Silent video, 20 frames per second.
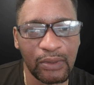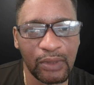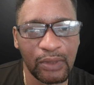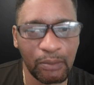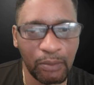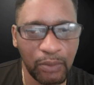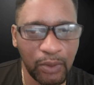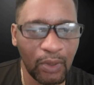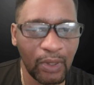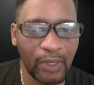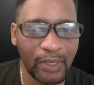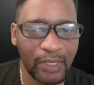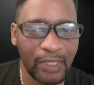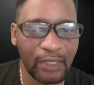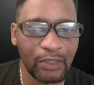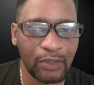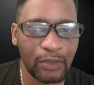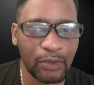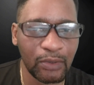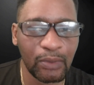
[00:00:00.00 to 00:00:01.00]
deploy
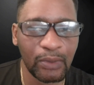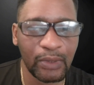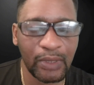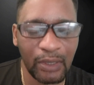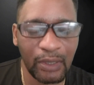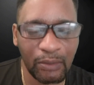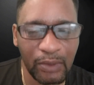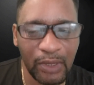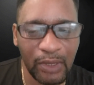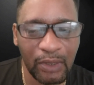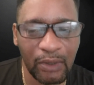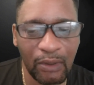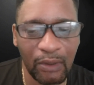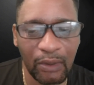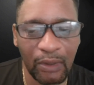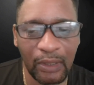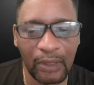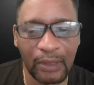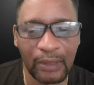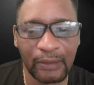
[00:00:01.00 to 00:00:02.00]
that tool that we
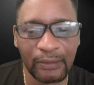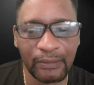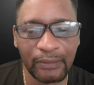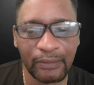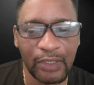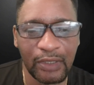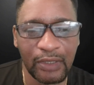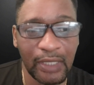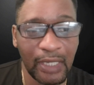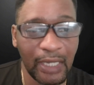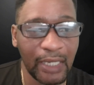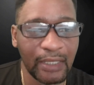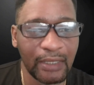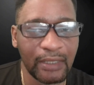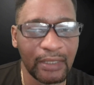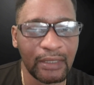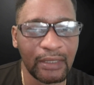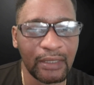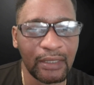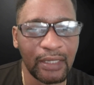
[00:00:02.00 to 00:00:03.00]
call the
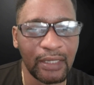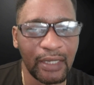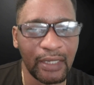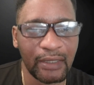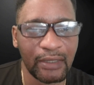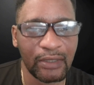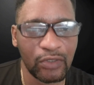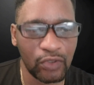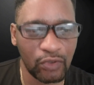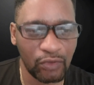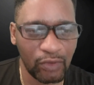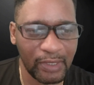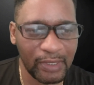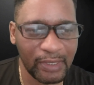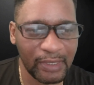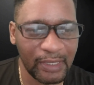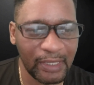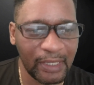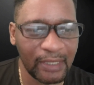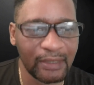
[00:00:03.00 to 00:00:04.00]
ideal client
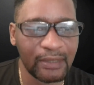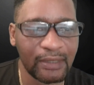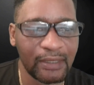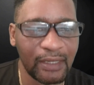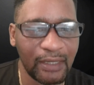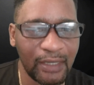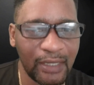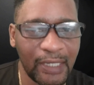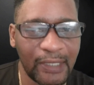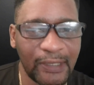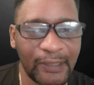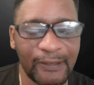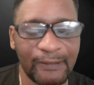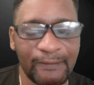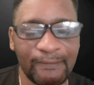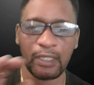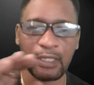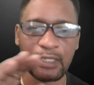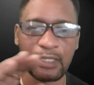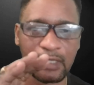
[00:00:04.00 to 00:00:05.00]
stress test ladder.
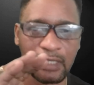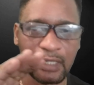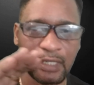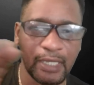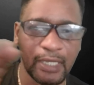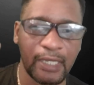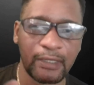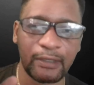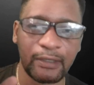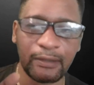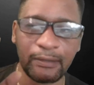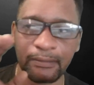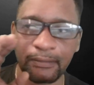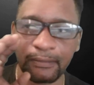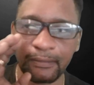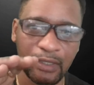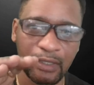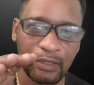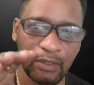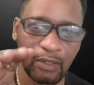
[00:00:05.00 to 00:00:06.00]
It's a ladder
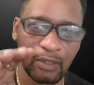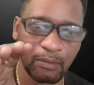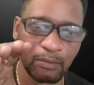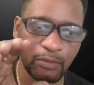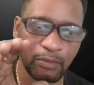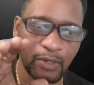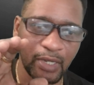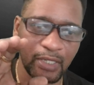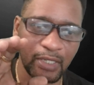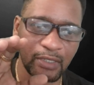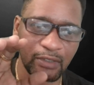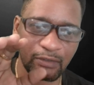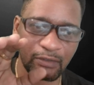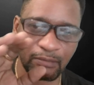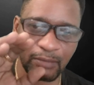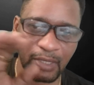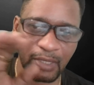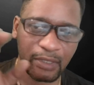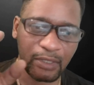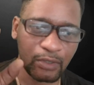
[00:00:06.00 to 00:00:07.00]
and it comprises of
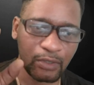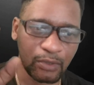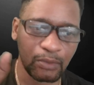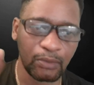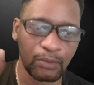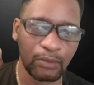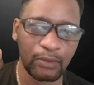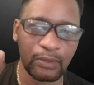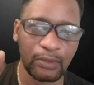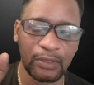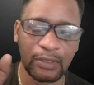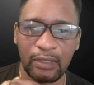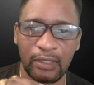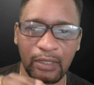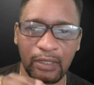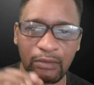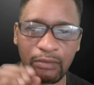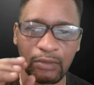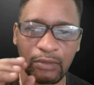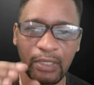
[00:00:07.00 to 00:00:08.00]
many tools
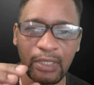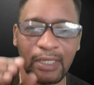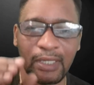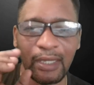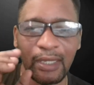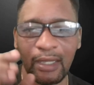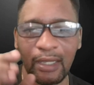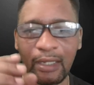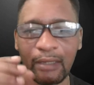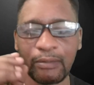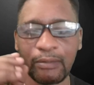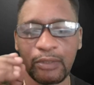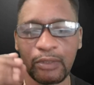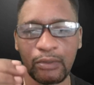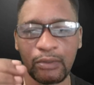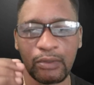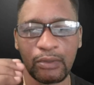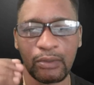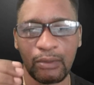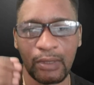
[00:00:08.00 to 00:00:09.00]
that really helps
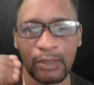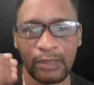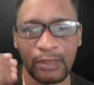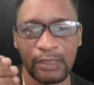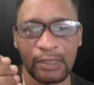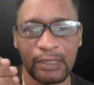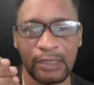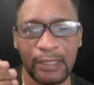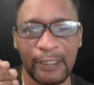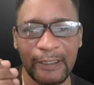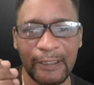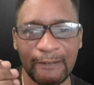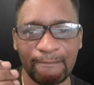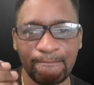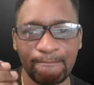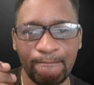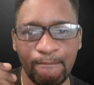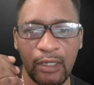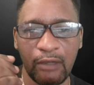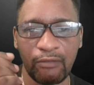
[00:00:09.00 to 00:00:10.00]
you to
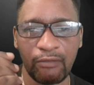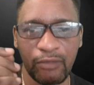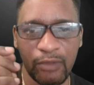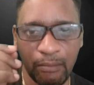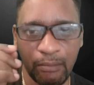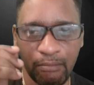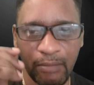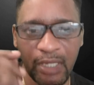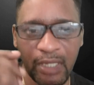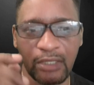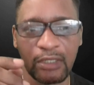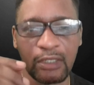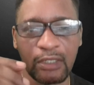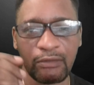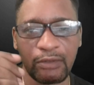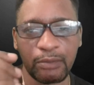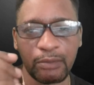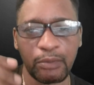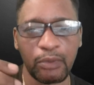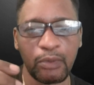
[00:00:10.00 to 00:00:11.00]
understand if the method
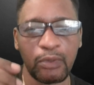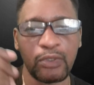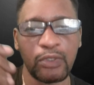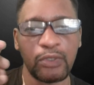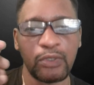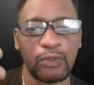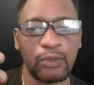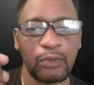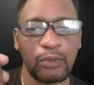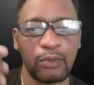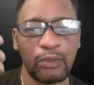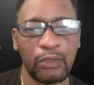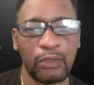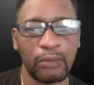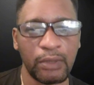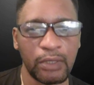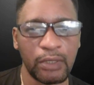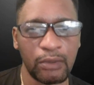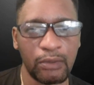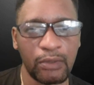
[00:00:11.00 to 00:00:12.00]
of approach that you're going to
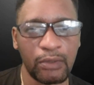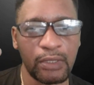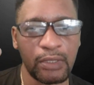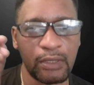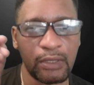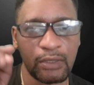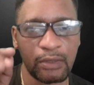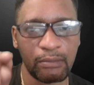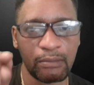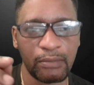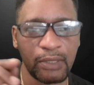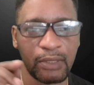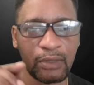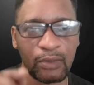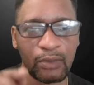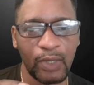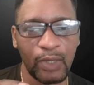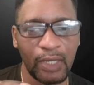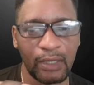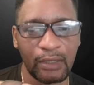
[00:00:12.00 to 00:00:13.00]
be using to
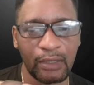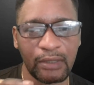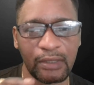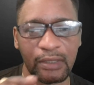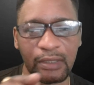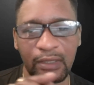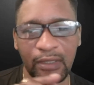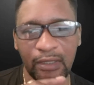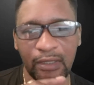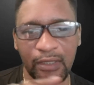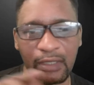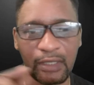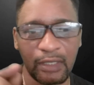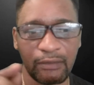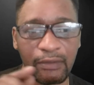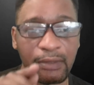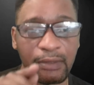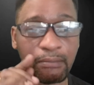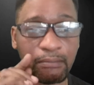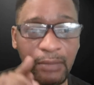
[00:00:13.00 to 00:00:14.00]
build wealth,
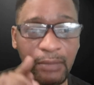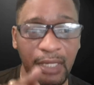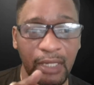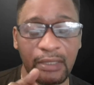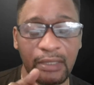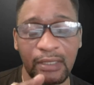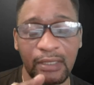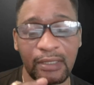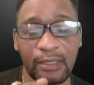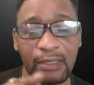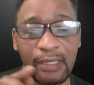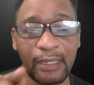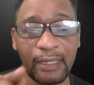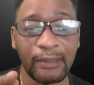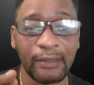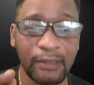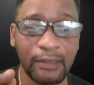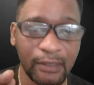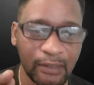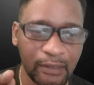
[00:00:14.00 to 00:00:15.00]
if it makes
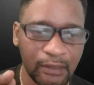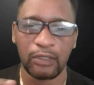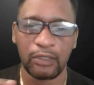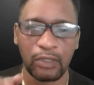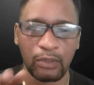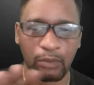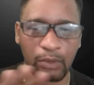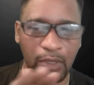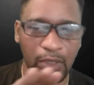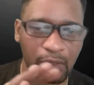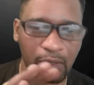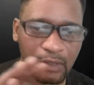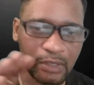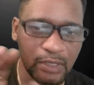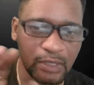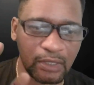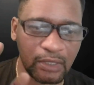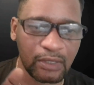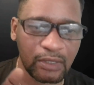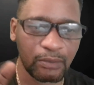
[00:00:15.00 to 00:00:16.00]
sense. You will learn
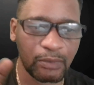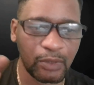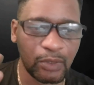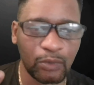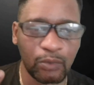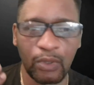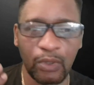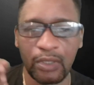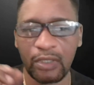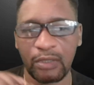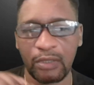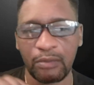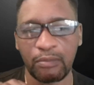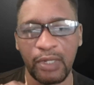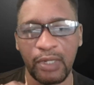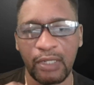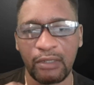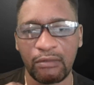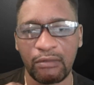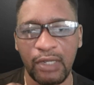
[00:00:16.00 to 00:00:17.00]
things about what is
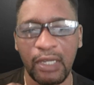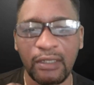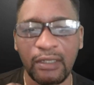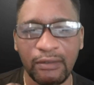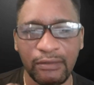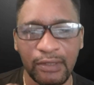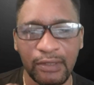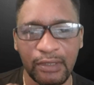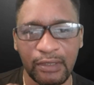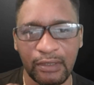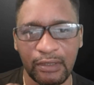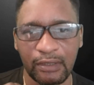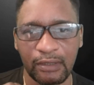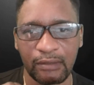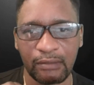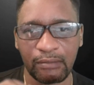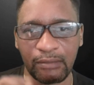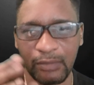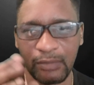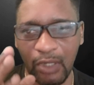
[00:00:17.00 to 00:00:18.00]
brand relevance
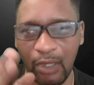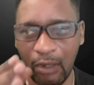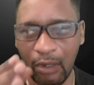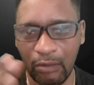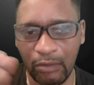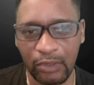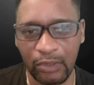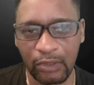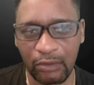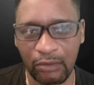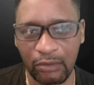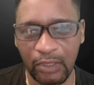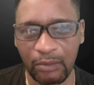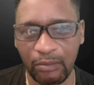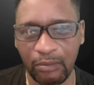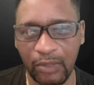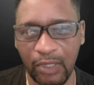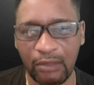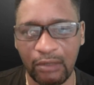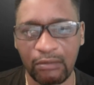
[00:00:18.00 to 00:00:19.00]
and how to
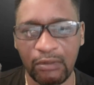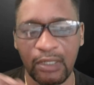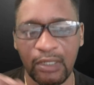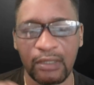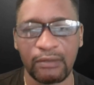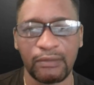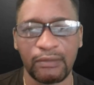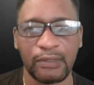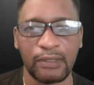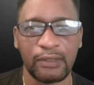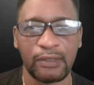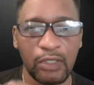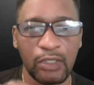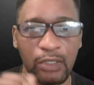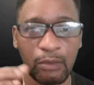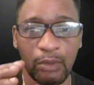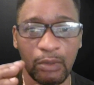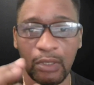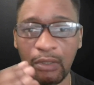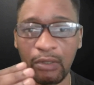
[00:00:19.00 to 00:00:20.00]
create brand relevance.
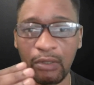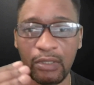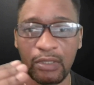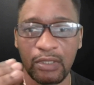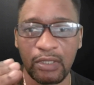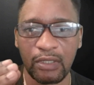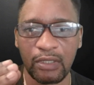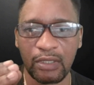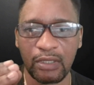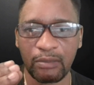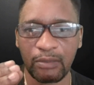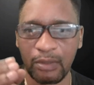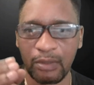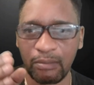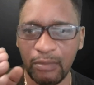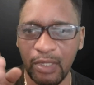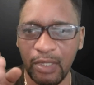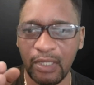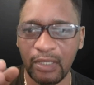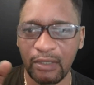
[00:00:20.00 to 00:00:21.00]
You will learn things about
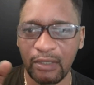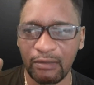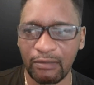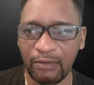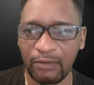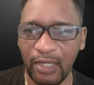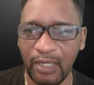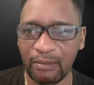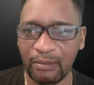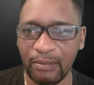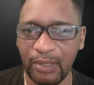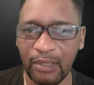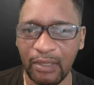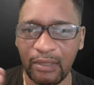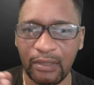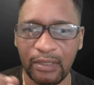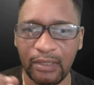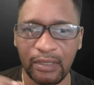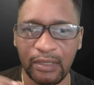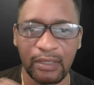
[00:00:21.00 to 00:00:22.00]
market
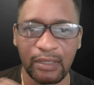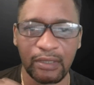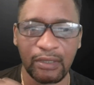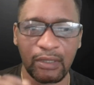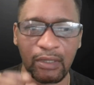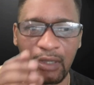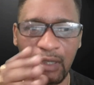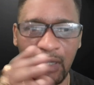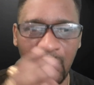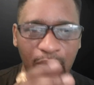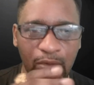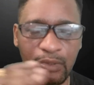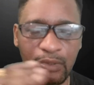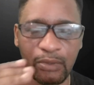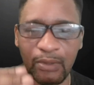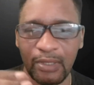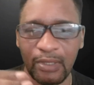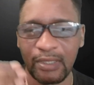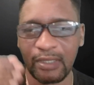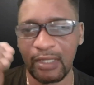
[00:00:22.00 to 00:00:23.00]
viability and how
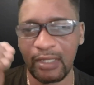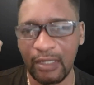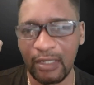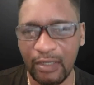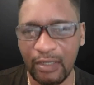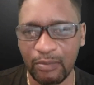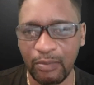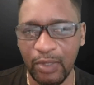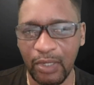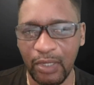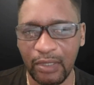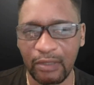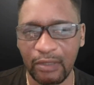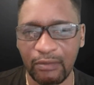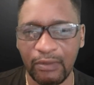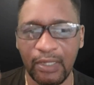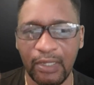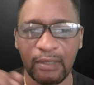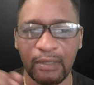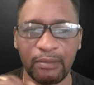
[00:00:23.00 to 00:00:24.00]
to assess market
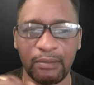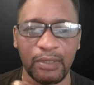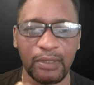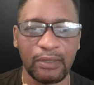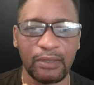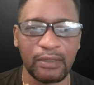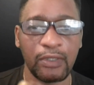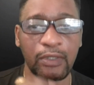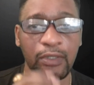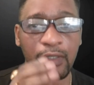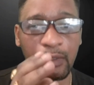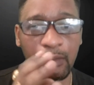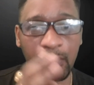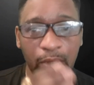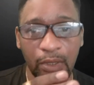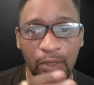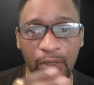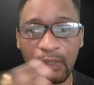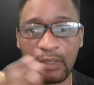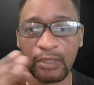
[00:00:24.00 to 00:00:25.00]
viability. You
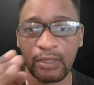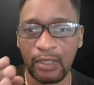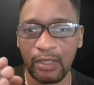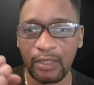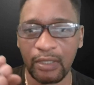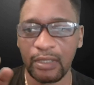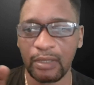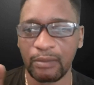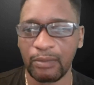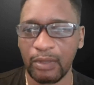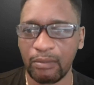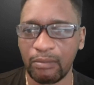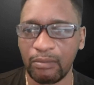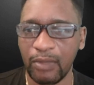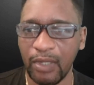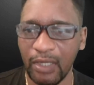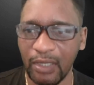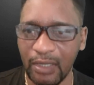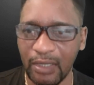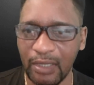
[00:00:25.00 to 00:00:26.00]
will learn things about
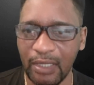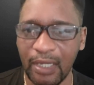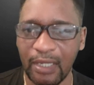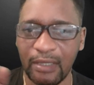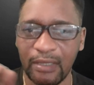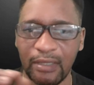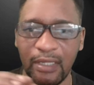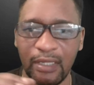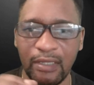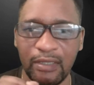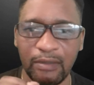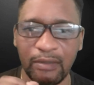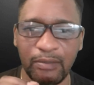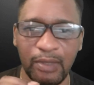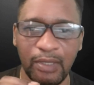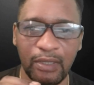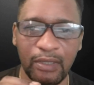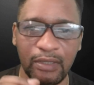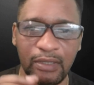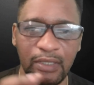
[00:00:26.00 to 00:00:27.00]
market
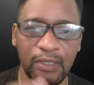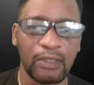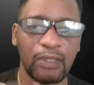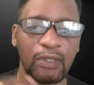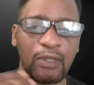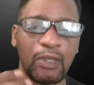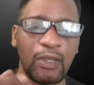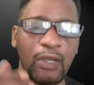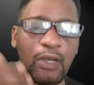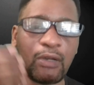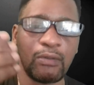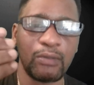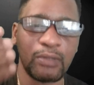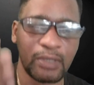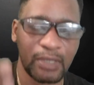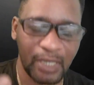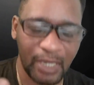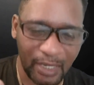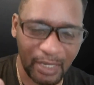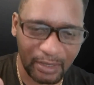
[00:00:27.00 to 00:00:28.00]
accessibility and how
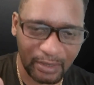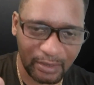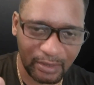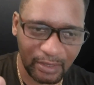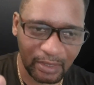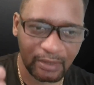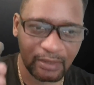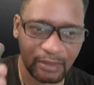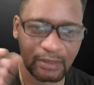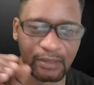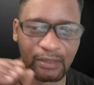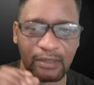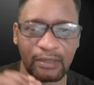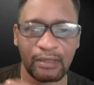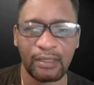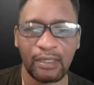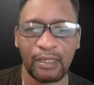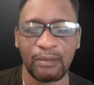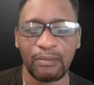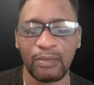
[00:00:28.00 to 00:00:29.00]
to access
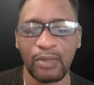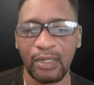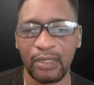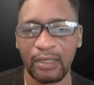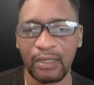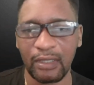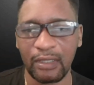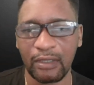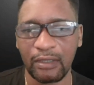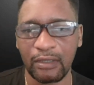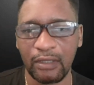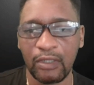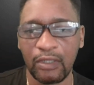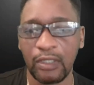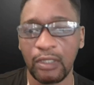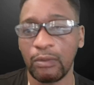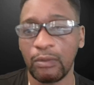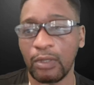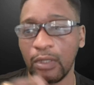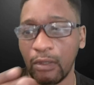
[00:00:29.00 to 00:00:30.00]
that market.
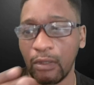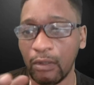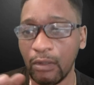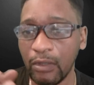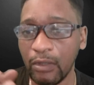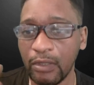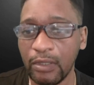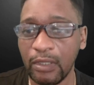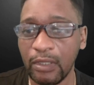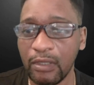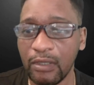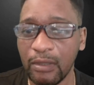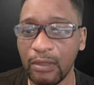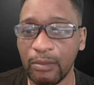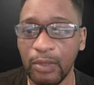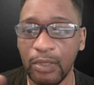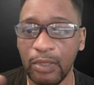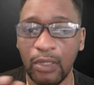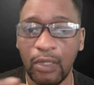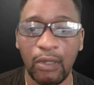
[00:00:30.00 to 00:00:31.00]
You will learn things
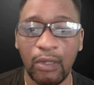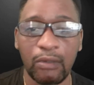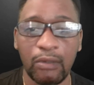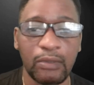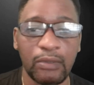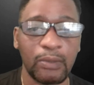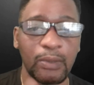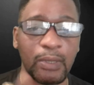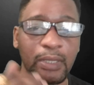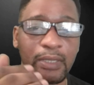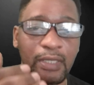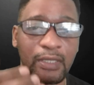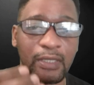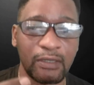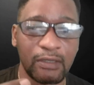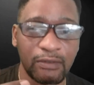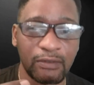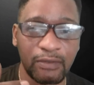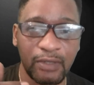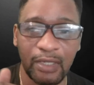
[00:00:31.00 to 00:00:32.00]
about how to
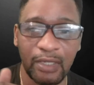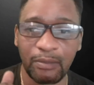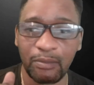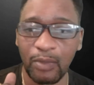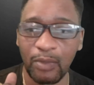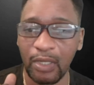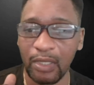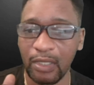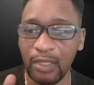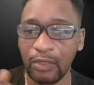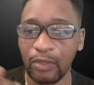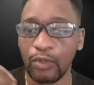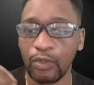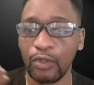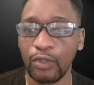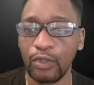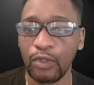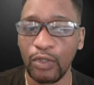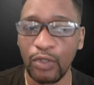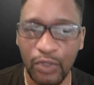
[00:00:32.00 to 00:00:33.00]
identify market
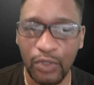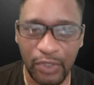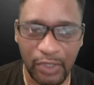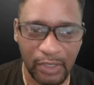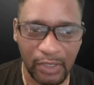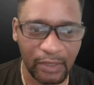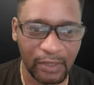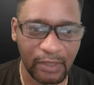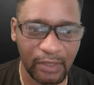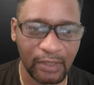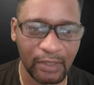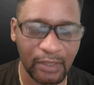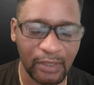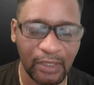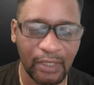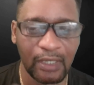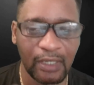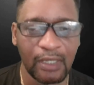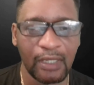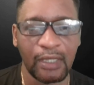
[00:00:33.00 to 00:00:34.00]
urgency
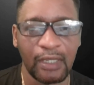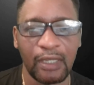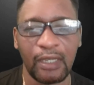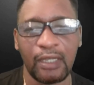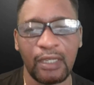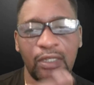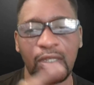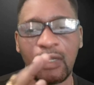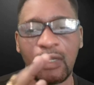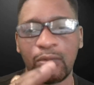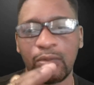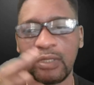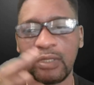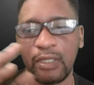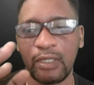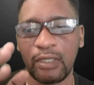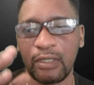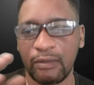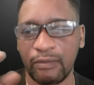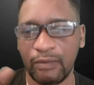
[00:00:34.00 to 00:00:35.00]
and how to
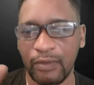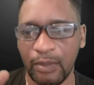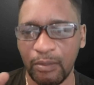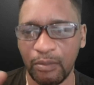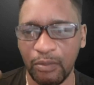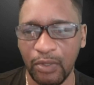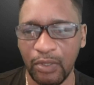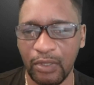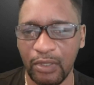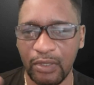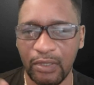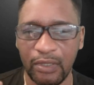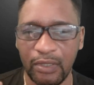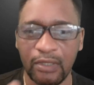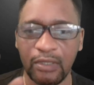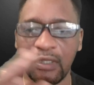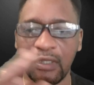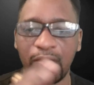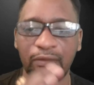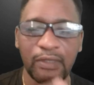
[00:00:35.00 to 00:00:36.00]
innovate products and
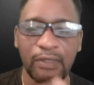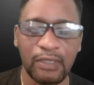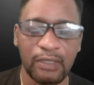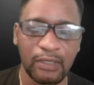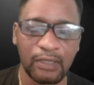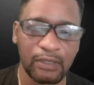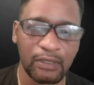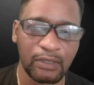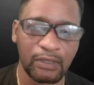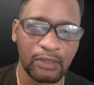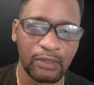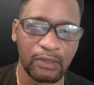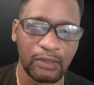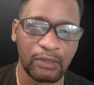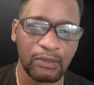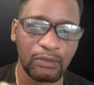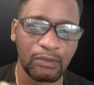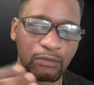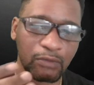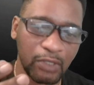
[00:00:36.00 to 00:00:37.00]
services to
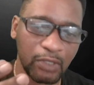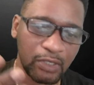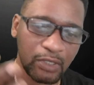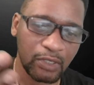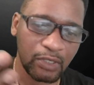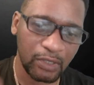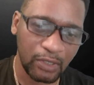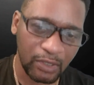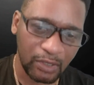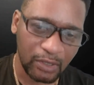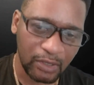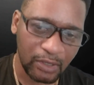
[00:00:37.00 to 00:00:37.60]
reach